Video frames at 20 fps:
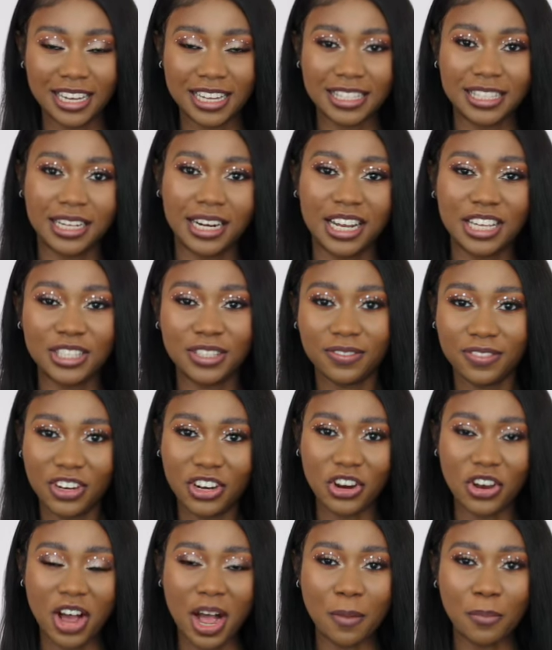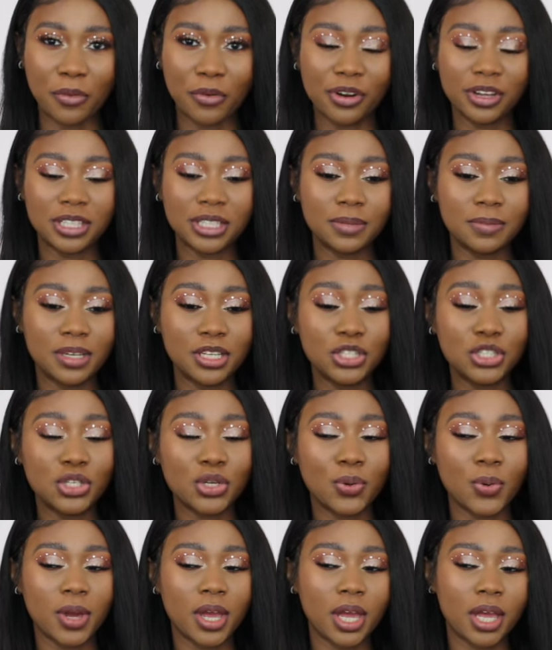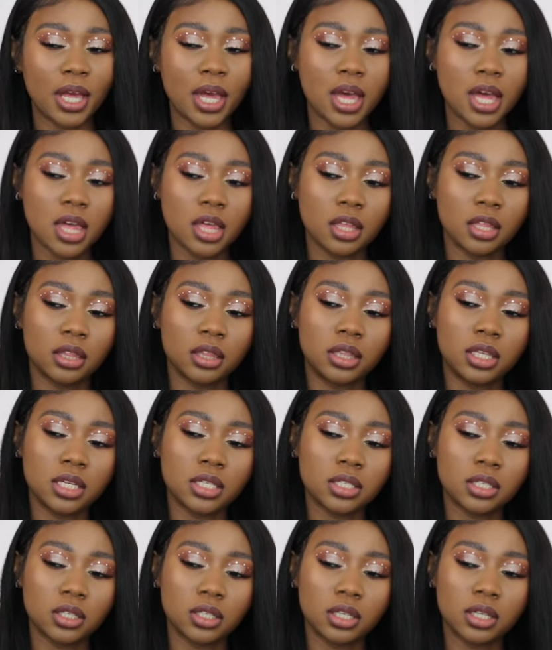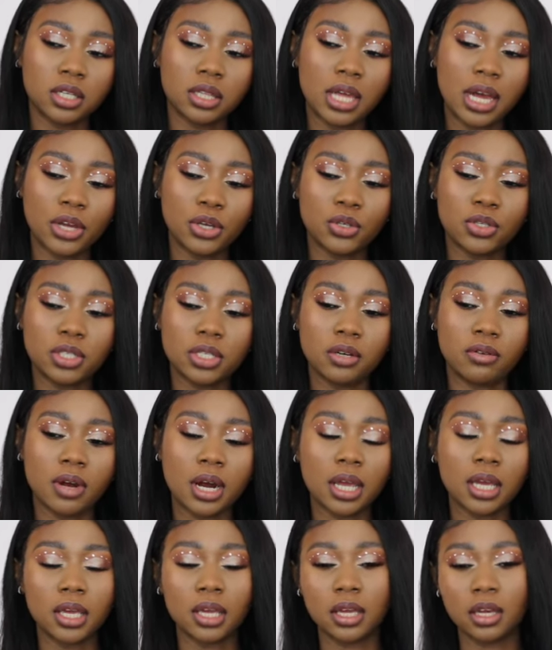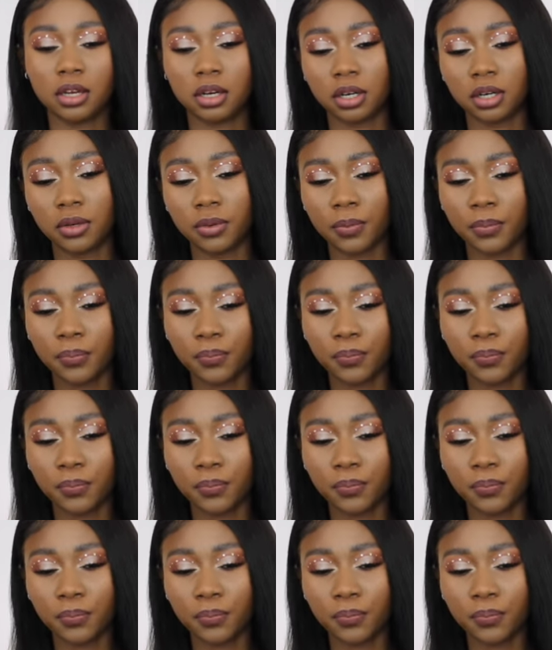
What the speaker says: In today's video I'm going to be doing this look that you see right here.